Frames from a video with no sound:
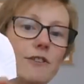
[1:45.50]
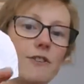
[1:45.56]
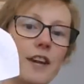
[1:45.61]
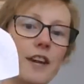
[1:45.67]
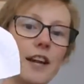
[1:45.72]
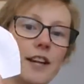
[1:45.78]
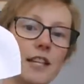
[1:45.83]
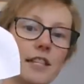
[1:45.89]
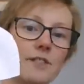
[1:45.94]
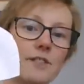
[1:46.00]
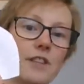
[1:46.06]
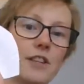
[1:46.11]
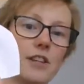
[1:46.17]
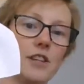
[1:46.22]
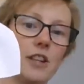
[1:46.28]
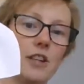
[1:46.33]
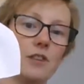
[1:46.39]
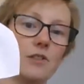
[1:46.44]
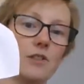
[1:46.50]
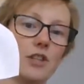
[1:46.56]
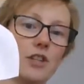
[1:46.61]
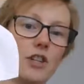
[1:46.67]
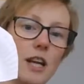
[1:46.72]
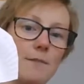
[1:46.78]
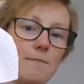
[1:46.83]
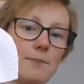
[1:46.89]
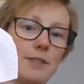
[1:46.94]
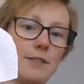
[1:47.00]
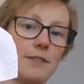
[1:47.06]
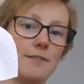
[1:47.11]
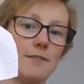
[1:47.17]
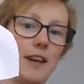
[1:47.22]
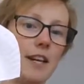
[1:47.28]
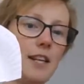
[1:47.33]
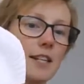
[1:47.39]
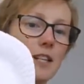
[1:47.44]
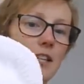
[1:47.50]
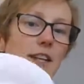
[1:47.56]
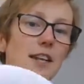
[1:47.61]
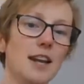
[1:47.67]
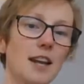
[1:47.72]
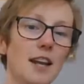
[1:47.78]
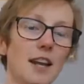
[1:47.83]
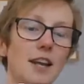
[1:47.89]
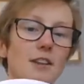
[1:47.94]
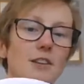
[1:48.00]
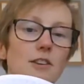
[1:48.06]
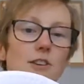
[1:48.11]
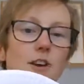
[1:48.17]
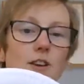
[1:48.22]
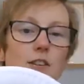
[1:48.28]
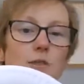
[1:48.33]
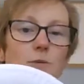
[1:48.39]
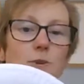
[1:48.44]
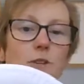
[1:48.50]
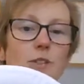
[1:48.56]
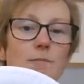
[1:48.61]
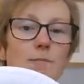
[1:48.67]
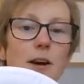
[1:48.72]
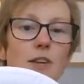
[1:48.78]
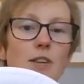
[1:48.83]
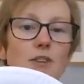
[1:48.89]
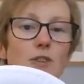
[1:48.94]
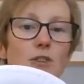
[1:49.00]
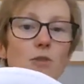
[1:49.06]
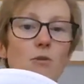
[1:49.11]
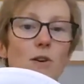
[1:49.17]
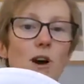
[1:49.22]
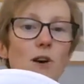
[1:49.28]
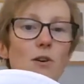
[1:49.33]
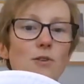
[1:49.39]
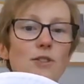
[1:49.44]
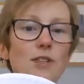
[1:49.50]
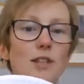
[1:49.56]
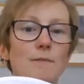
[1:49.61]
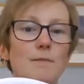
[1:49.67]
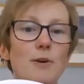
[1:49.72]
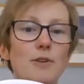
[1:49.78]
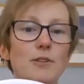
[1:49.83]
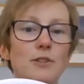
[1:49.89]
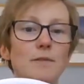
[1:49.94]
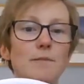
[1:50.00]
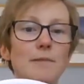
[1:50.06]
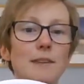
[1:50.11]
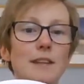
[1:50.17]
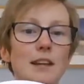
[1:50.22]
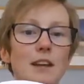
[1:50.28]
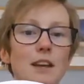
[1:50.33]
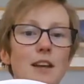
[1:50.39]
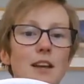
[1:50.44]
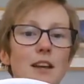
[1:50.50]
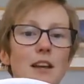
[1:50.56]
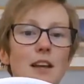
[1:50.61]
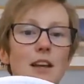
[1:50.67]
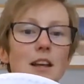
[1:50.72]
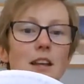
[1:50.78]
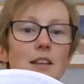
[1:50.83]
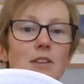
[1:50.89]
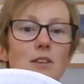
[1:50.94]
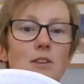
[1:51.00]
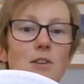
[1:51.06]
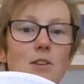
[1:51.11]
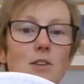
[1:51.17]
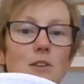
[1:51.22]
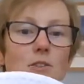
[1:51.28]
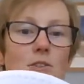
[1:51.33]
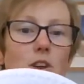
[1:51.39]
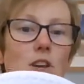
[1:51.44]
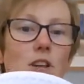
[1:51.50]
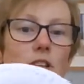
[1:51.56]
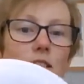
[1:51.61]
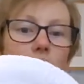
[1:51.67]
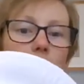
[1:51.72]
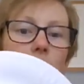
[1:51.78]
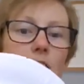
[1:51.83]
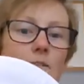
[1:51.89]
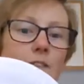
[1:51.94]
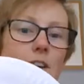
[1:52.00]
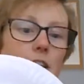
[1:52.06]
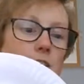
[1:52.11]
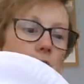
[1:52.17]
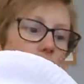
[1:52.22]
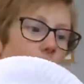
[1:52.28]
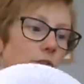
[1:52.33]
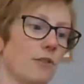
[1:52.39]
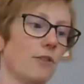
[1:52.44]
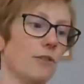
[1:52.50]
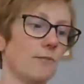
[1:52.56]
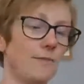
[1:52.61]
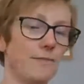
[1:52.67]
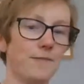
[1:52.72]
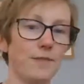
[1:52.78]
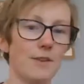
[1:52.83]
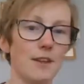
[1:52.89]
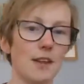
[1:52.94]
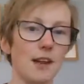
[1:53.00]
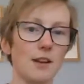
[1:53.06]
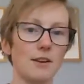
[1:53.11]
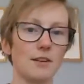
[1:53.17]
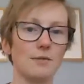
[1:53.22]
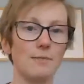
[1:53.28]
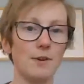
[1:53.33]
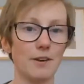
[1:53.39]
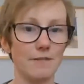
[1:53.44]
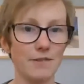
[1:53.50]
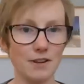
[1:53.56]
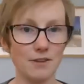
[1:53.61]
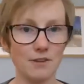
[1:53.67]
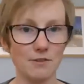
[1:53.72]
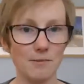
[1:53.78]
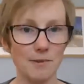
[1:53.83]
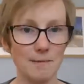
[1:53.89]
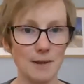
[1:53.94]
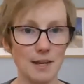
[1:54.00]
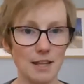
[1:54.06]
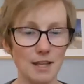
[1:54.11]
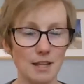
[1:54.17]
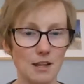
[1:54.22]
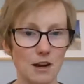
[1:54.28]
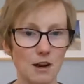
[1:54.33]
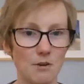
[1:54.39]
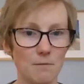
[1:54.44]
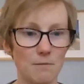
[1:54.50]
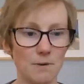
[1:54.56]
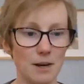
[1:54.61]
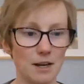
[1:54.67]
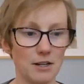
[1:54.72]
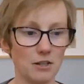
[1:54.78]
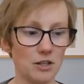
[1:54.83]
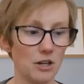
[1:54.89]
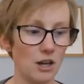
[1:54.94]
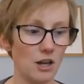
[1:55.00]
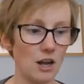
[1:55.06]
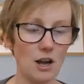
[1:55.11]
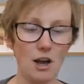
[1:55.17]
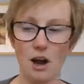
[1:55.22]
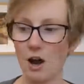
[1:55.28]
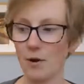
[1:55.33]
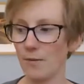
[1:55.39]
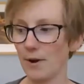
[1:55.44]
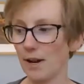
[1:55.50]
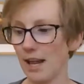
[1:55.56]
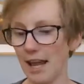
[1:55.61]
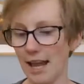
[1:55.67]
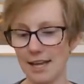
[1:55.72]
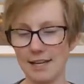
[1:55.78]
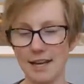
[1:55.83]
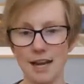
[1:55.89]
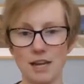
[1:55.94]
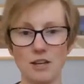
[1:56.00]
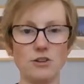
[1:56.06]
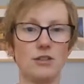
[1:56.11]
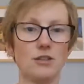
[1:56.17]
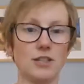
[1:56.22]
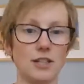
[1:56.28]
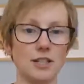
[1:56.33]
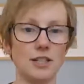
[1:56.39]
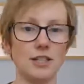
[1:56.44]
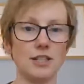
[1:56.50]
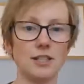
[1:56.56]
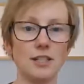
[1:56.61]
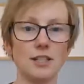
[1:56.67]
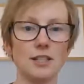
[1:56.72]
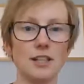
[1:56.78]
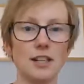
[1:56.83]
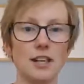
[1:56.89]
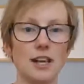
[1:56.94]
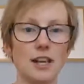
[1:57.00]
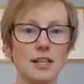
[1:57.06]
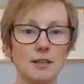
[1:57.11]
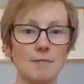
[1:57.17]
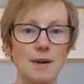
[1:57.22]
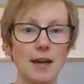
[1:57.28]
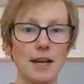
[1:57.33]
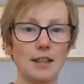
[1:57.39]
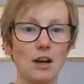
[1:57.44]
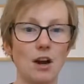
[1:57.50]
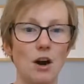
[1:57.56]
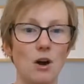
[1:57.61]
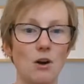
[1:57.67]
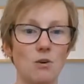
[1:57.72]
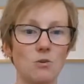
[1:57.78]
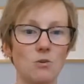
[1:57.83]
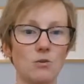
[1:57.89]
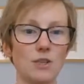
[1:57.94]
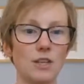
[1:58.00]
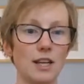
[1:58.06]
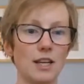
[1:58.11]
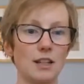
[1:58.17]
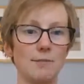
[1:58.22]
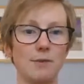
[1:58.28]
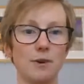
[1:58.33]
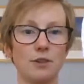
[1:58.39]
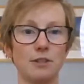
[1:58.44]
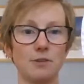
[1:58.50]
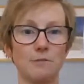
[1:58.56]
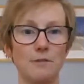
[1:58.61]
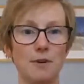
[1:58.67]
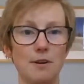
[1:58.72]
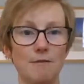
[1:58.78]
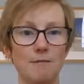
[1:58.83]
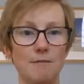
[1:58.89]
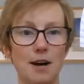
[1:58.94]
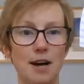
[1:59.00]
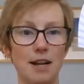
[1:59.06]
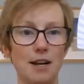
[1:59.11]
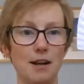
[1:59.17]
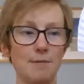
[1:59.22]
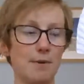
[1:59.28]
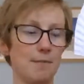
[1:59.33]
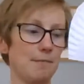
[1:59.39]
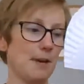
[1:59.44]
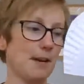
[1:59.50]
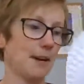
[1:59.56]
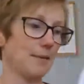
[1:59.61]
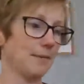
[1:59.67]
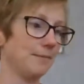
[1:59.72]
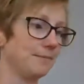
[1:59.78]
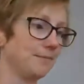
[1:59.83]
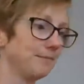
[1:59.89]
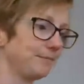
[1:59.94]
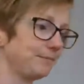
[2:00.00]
your fingers for the little sheep's feet, you're going to want to punch 2 holes in the bottom so you can stick your fingers through. Now, because my fingers are a bit bigger than the hole punch, I went ahead and used scissors to make the holes at the bottom of mine a bit bigger.